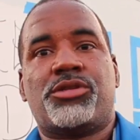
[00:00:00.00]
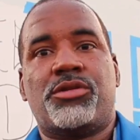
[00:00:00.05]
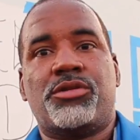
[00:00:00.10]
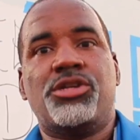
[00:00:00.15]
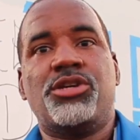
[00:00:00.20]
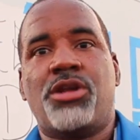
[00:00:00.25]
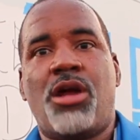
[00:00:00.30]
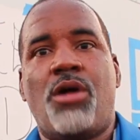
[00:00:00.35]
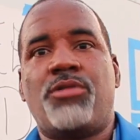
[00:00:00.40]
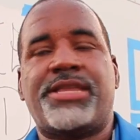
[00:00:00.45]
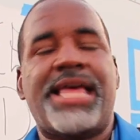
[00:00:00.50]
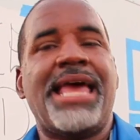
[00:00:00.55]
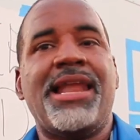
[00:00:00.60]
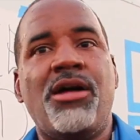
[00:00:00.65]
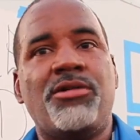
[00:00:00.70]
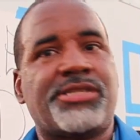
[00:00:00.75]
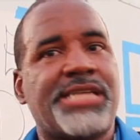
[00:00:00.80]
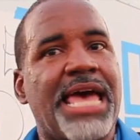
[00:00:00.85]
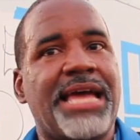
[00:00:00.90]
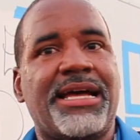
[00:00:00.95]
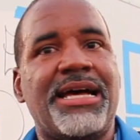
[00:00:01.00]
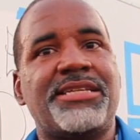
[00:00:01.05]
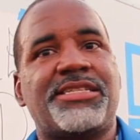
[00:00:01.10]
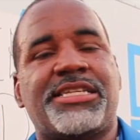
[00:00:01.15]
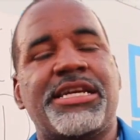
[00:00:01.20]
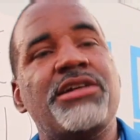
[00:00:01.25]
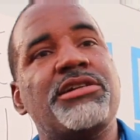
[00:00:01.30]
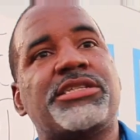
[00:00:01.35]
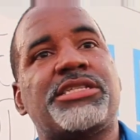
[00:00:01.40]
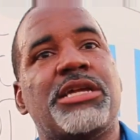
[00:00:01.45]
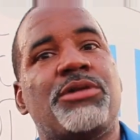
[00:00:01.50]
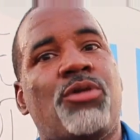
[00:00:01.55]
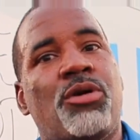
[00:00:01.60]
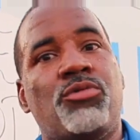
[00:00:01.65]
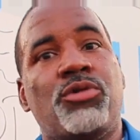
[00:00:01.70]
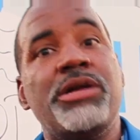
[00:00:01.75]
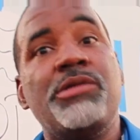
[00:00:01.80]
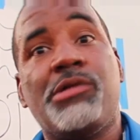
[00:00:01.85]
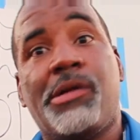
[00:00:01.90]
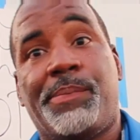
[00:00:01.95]
You know, they don't take us seriously
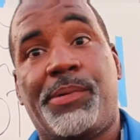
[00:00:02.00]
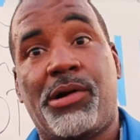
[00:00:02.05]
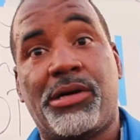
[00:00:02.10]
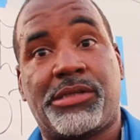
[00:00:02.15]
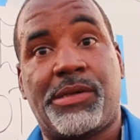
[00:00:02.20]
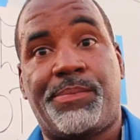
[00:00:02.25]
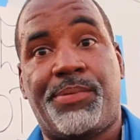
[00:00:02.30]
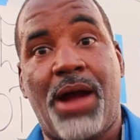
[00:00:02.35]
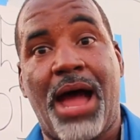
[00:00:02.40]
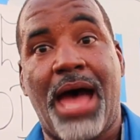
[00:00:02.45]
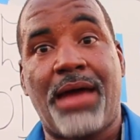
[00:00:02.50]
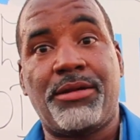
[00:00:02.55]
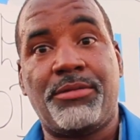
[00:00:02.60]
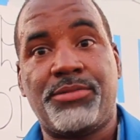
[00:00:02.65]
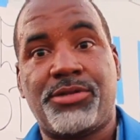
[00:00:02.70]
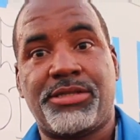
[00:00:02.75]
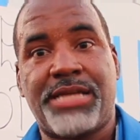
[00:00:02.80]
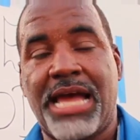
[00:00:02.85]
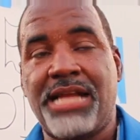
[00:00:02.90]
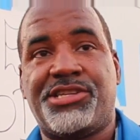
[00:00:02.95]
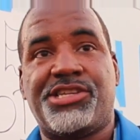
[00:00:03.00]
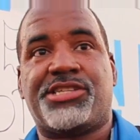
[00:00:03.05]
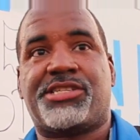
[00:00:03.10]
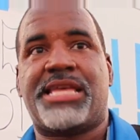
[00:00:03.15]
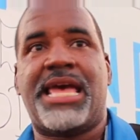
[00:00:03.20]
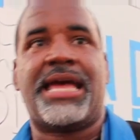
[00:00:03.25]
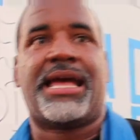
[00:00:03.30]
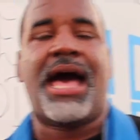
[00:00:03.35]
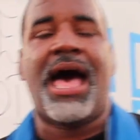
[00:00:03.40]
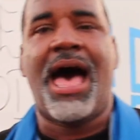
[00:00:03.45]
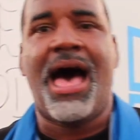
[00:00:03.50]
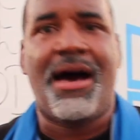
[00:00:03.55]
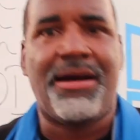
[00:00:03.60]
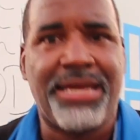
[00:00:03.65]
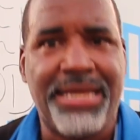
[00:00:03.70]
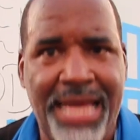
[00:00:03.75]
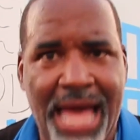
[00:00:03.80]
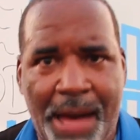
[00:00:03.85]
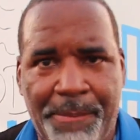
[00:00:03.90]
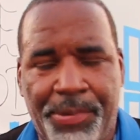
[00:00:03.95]
when we report the problems. They just think, oh,
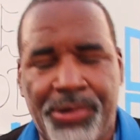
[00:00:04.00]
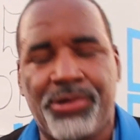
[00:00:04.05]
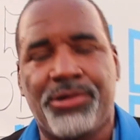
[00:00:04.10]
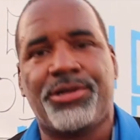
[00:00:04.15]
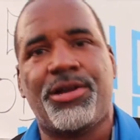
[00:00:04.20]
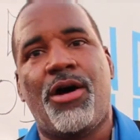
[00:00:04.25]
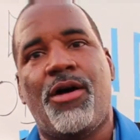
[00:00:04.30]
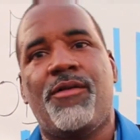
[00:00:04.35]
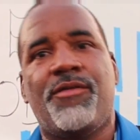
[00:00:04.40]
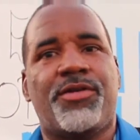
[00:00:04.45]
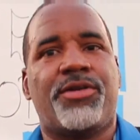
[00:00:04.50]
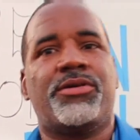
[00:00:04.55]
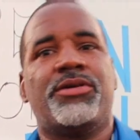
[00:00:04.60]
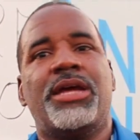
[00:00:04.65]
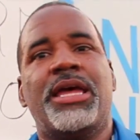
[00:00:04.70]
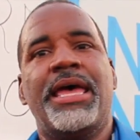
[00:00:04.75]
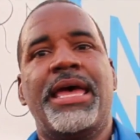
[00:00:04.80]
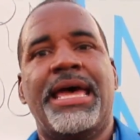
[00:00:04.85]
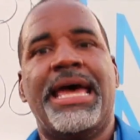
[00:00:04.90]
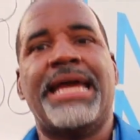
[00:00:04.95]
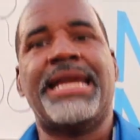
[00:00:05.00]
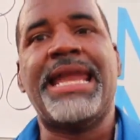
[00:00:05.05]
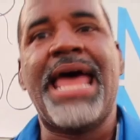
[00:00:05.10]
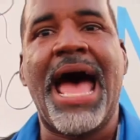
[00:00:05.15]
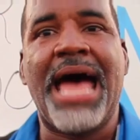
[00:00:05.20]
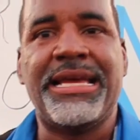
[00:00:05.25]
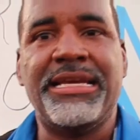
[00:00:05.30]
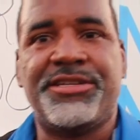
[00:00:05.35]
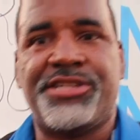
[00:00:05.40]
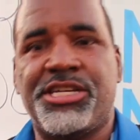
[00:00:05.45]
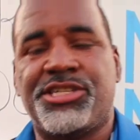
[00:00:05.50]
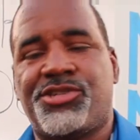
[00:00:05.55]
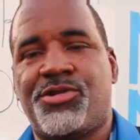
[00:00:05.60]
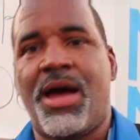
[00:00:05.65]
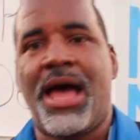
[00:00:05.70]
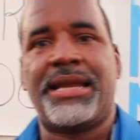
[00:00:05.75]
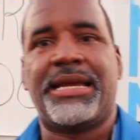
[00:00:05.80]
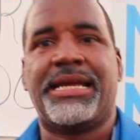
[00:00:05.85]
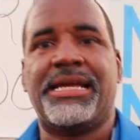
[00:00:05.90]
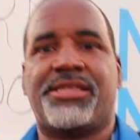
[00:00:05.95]
he got pulled over and now he's just
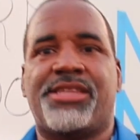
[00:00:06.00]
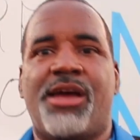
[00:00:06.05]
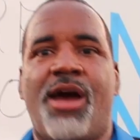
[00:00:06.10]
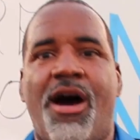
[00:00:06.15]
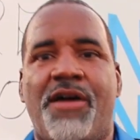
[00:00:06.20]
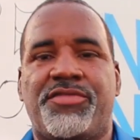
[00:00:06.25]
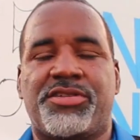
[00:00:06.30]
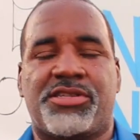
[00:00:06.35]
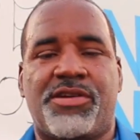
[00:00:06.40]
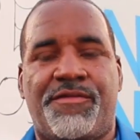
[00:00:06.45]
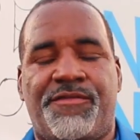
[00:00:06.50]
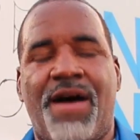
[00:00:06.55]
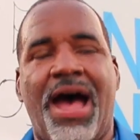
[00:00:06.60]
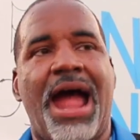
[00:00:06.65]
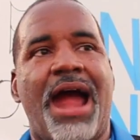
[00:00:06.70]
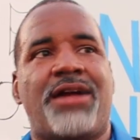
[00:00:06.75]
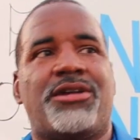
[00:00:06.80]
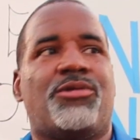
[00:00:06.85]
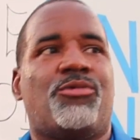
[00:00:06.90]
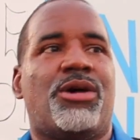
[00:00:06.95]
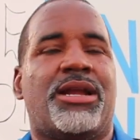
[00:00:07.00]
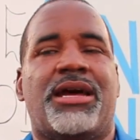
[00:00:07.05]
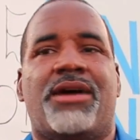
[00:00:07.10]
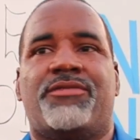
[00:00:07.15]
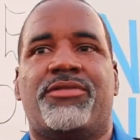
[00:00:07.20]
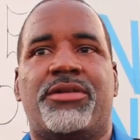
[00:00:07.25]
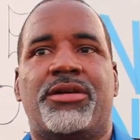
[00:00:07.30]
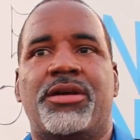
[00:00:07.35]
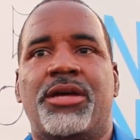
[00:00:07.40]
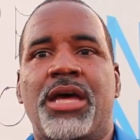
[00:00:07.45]
trying to get the officer fired or whatever.